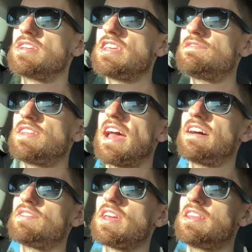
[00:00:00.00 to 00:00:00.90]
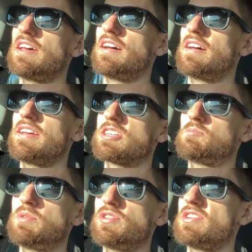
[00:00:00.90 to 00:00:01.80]
Even having an
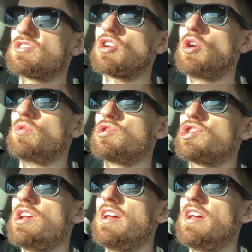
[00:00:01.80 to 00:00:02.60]
experienced coach